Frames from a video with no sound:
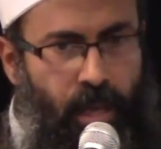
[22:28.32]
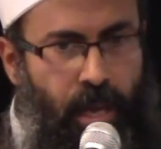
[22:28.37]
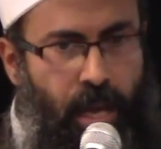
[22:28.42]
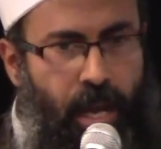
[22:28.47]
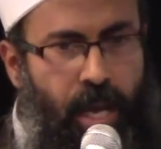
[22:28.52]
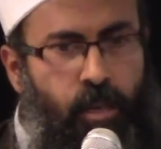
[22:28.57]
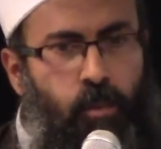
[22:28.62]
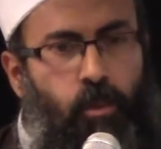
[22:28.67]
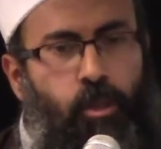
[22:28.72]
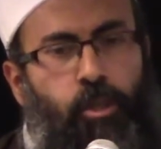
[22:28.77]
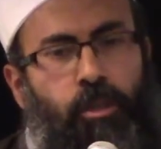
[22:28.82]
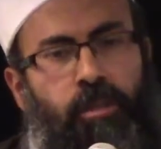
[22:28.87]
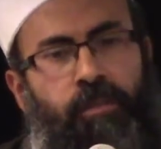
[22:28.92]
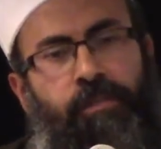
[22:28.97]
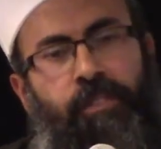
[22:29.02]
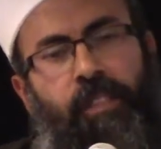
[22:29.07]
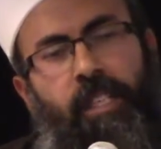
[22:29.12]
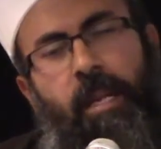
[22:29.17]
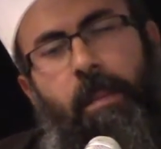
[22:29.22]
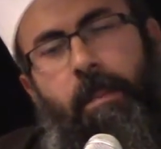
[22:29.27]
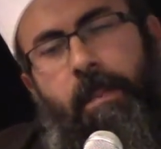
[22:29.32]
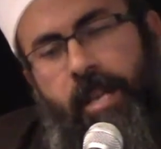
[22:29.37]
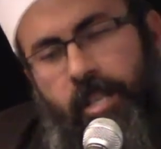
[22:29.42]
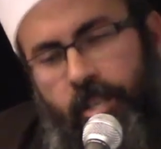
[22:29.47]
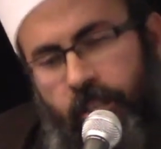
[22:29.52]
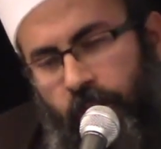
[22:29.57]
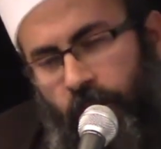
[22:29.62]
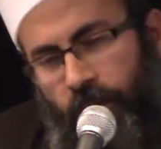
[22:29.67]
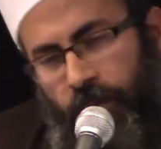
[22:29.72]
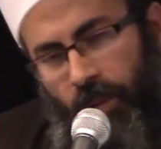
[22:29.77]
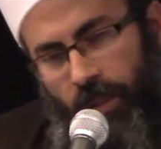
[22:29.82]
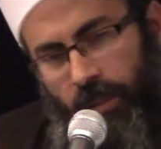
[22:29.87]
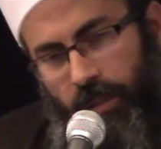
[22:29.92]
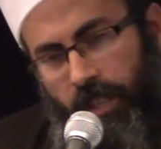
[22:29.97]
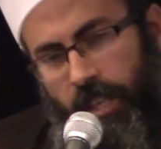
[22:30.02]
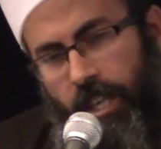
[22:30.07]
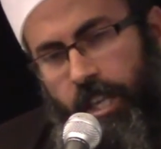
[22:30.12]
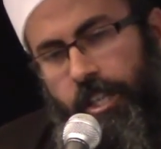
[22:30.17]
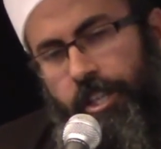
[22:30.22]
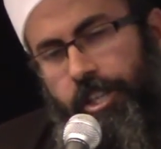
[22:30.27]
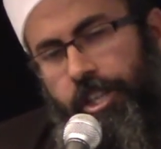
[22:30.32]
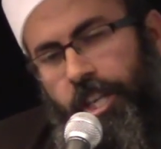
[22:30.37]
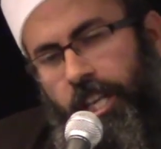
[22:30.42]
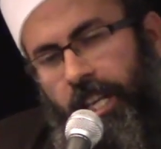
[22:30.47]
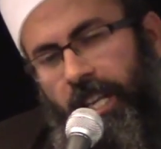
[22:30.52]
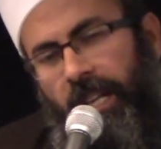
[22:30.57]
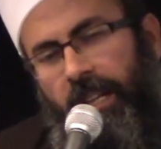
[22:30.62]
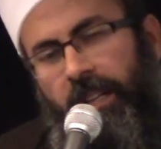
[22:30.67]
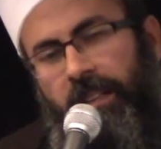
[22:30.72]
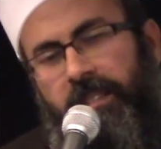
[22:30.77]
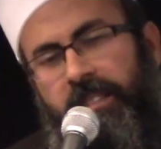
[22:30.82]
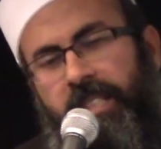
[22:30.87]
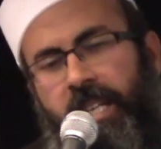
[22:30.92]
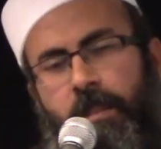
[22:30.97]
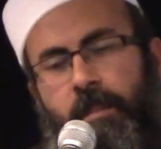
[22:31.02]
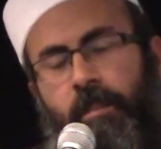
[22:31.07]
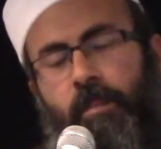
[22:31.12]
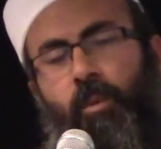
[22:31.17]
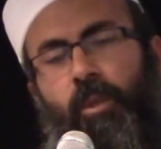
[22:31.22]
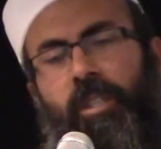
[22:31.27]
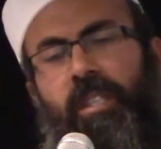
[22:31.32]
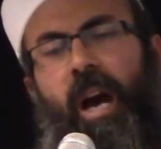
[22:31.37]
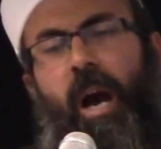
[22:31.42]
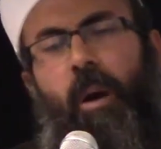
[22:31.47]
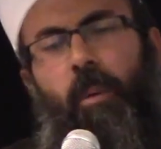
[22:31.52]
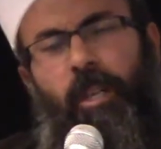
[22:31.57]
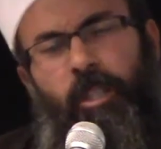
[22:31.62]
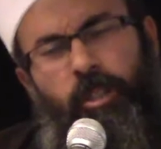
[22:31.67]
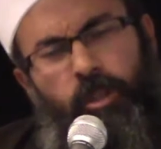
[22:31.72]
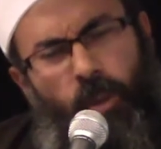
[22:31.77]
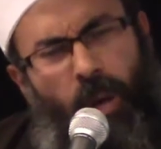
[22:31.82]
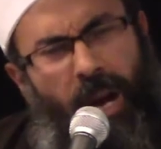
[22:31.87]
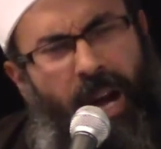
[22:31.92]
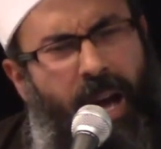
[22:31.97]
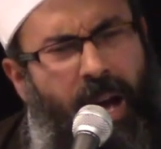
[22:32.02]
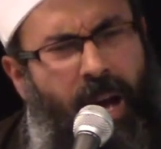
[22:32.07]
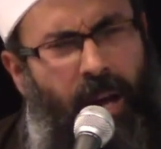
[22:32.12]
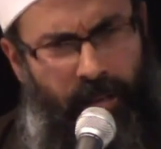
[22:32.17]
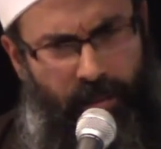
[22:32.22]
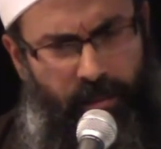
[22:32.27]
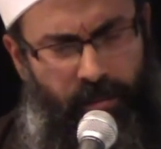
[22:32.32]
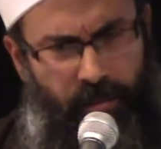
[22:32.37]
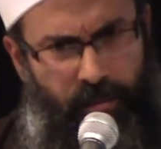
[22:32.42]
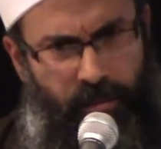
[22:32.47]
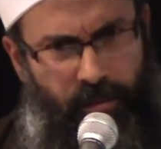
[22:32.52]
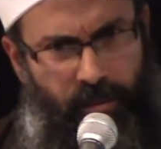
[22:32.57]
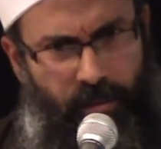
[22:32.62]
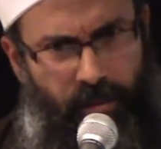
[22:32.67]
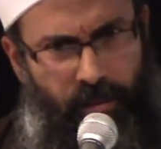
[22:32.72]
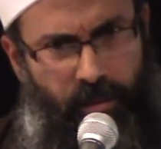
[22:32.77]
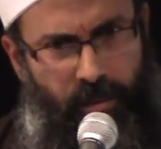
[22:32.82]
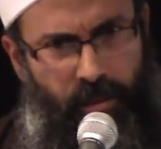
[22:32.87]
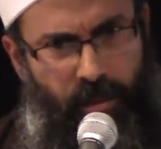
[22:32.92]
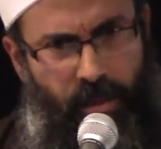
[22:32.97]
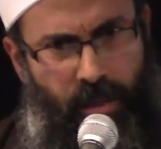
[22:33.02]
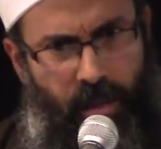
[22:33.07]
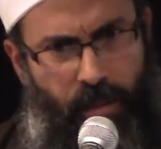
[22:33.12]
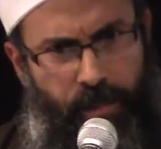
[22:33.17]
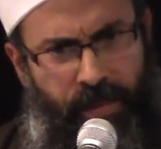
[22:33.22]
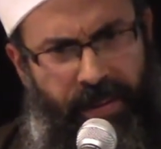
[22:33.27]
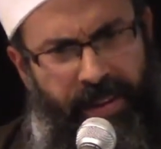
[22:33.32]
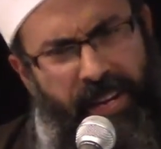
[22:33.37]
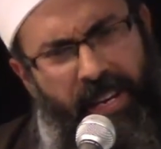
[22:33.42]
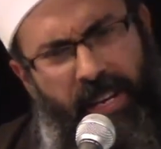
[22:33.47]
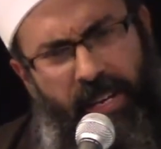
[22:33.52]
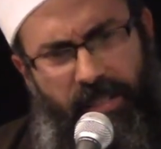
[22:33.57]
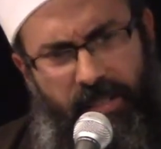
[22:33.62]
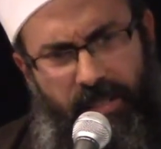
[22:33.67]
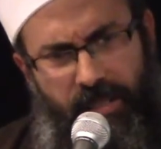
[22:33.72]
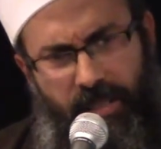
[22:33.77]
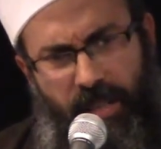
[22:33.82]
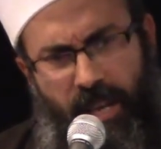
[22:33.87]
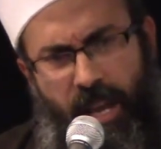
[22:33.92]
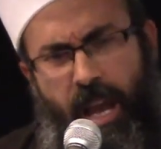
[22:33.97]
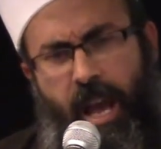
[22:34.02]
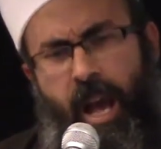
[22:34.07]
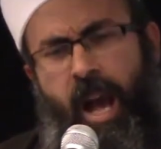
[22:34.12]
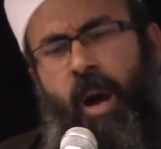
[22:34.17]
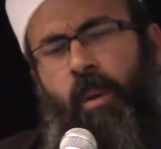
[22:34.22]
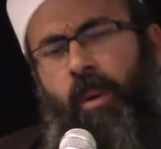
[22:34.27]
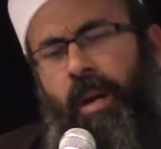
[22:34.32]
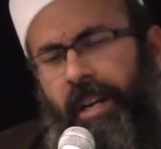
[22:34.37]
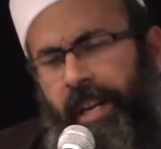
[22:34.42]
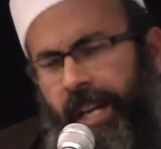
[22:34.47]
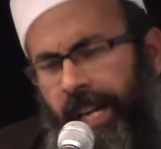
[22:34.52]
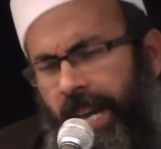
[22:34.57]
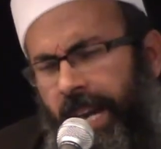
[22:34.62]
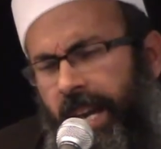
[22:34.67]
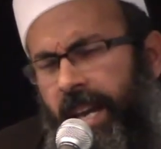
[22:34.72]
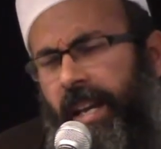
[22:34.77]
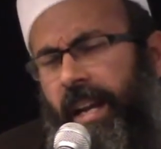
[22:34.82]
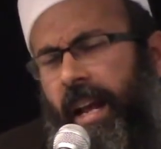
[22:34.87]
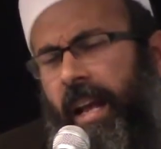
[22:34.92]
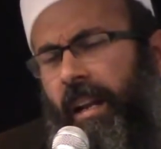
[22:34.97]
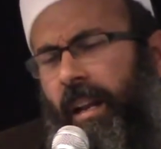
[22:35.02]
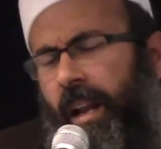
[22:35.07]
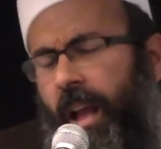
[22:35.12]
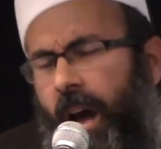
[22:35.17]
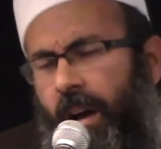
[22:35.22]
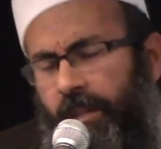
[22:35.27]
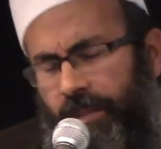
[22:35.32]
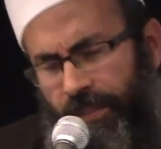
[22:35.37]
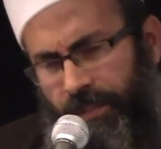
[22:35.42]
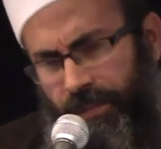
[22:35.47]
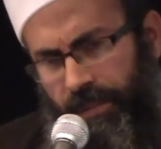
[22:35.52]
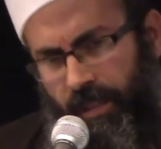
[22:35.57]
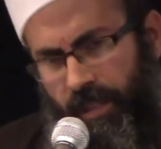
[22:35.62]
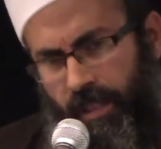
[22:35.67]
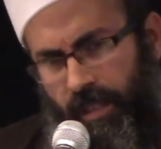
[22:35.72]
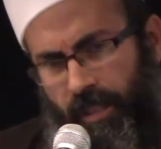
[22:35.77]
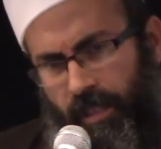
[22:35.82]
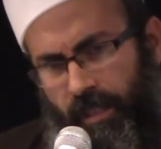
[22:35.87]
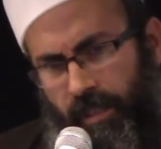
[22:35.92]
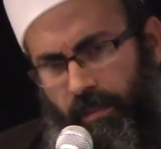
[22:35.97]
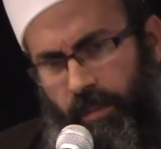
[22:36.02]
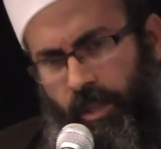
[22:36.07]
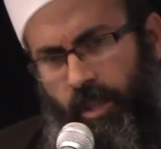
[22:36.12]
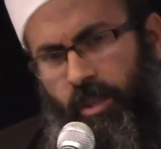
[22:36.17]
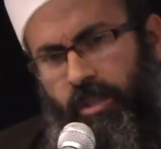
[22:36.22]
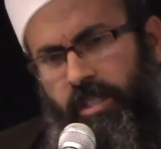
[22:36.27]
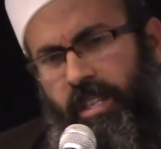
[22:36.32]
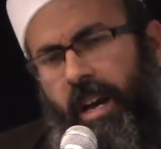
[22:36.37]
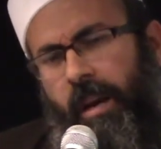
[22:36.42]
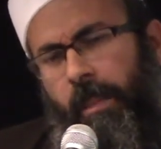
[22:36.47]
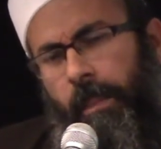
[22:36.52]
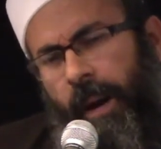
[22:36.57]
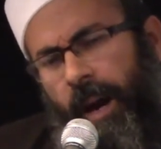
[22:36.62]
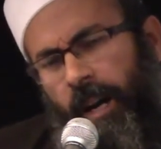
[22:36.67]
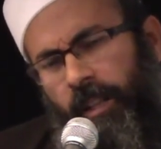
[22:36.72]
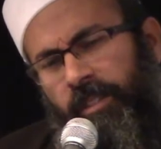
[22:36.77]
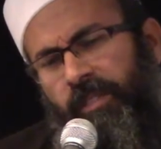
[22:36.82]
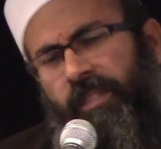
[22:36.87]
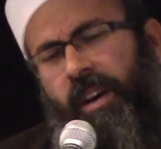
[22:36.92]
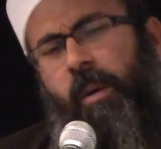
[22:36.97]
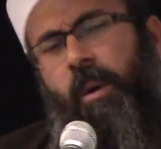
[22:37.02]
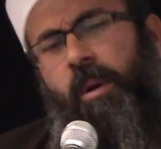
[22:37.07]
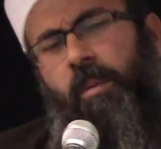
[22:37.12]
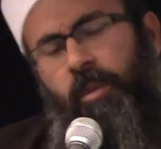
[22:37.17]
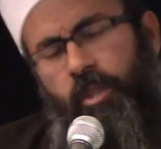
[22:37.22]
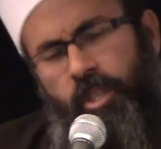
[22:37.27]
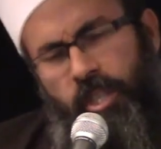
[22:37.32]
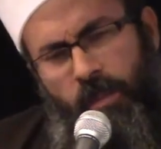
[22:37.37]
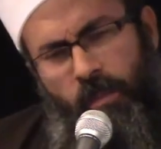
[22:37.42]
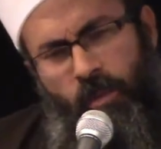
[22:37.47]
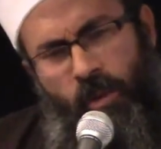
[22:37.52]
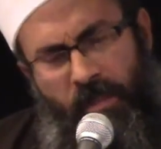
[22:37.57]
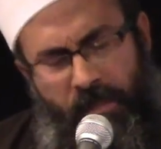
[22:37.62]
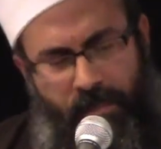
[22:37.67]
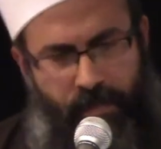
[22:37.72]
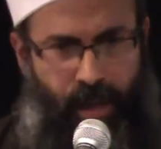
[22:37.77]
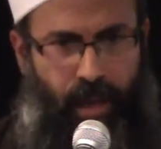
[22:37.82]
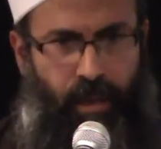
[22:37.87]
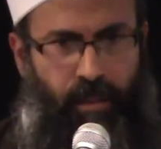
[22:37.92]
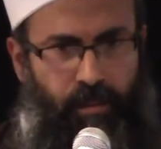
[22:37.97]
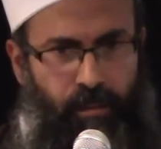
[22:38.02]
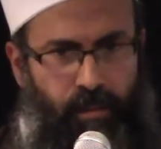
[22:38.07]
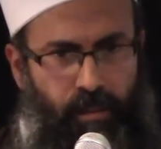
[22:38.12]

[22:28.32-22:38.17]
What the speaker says: And we should feel merciful. Shield them with our dua, prayers, our care and love, because they are part of our Muslim ummah.